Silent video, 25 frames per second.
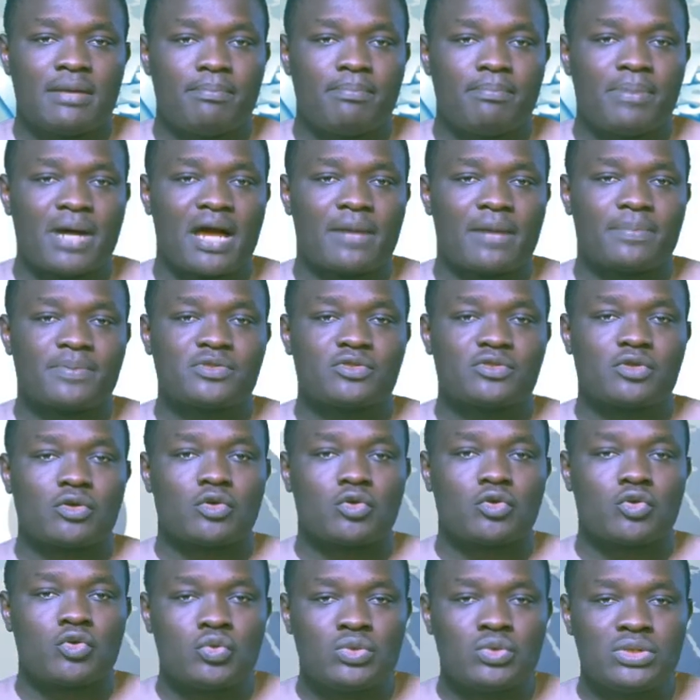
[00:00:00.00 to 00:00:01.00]
Babs
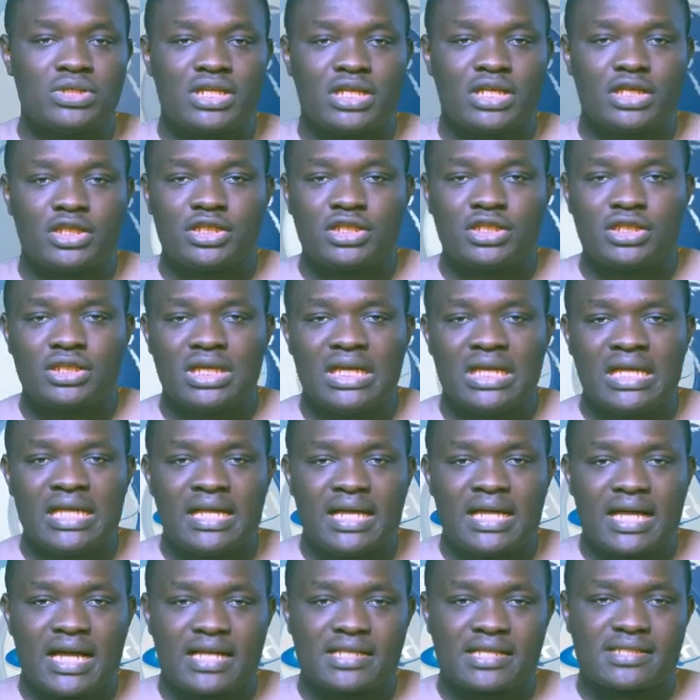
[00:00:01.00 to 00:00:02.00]
Ogundeyi,
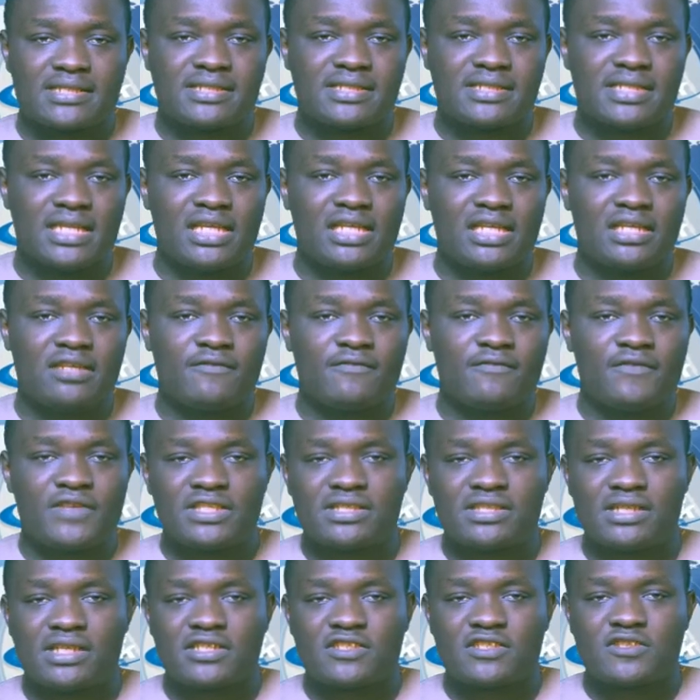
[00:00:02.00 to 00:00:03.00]
as saying
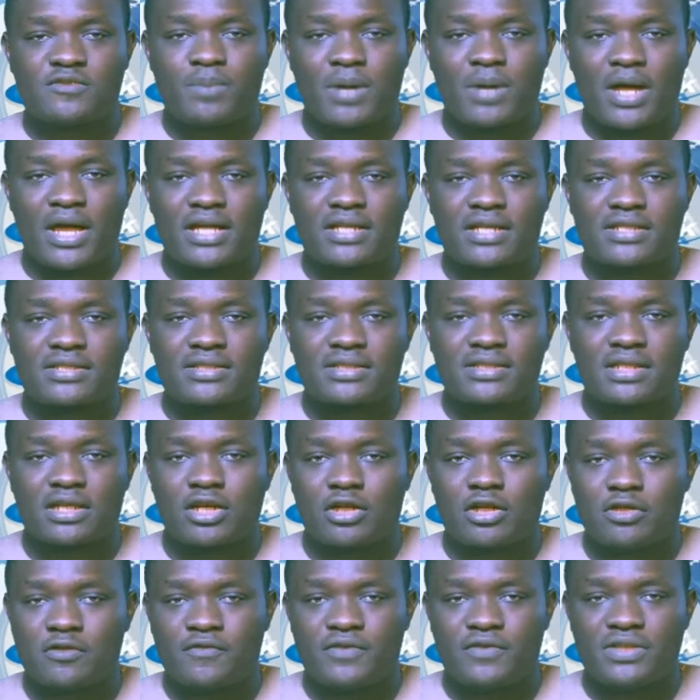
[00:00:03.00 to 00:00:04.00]
visa inspires uh,
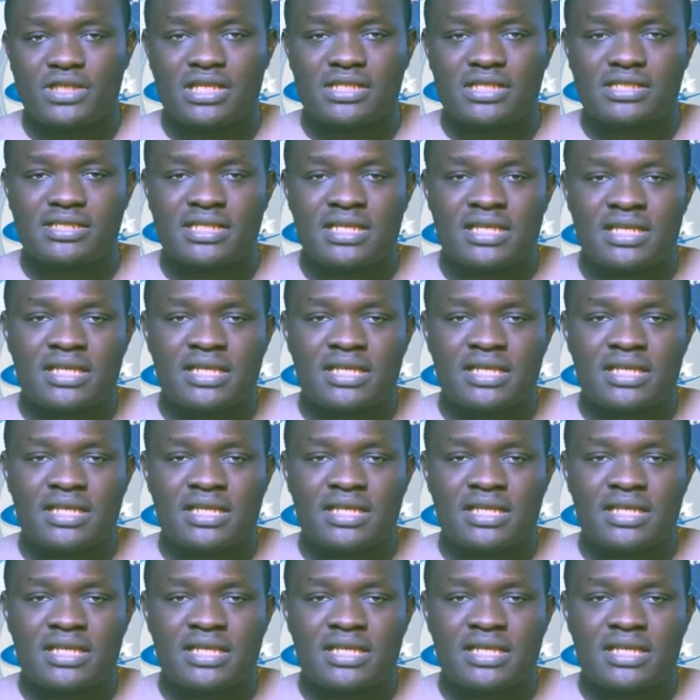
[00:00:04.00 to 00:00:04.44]
confidence